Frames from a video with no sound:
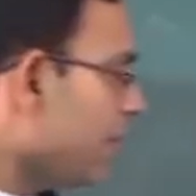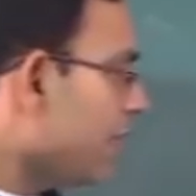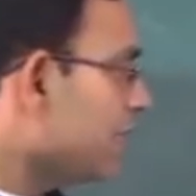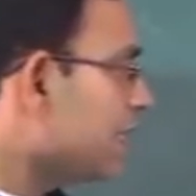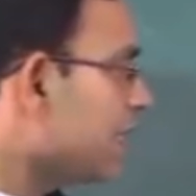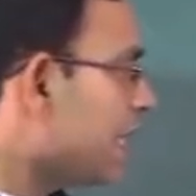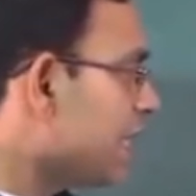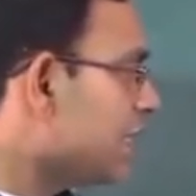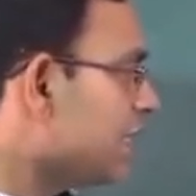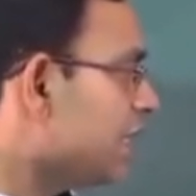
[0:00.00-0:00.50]
are
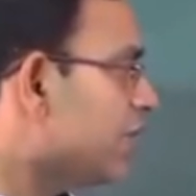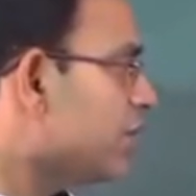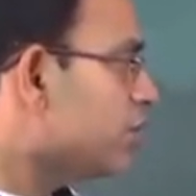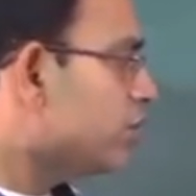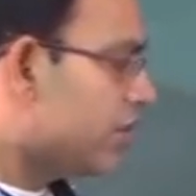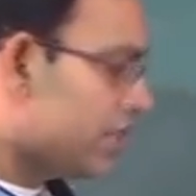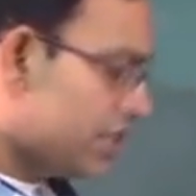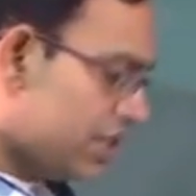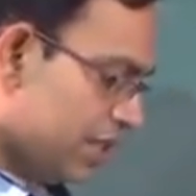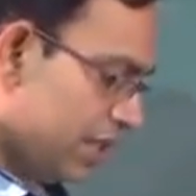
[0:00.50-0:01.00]
tangent to
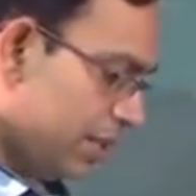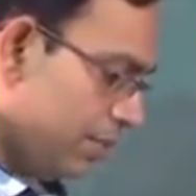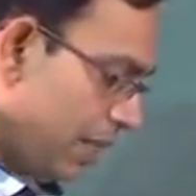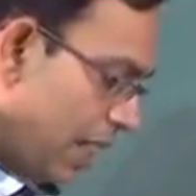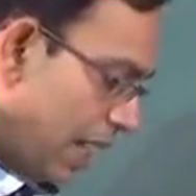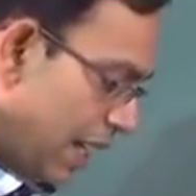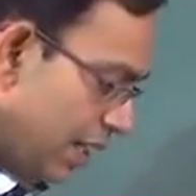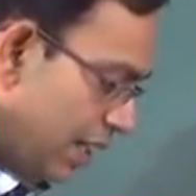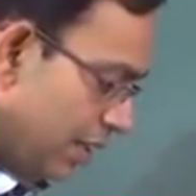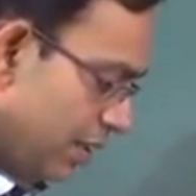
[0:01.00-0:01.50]
the
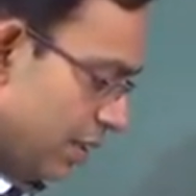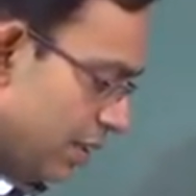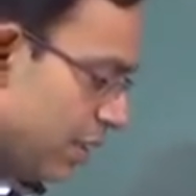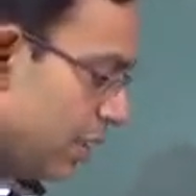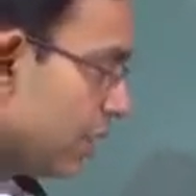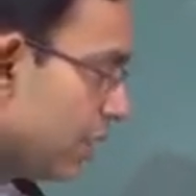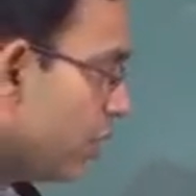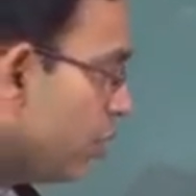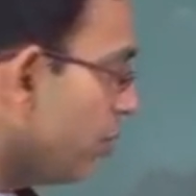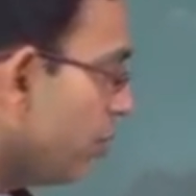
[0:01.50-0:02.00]
streamline,
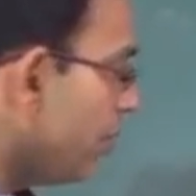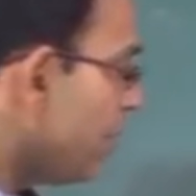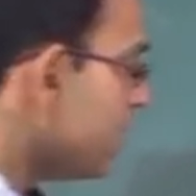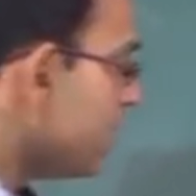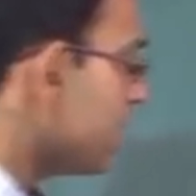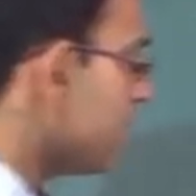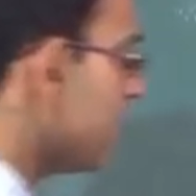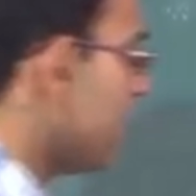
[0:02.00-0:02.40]
you must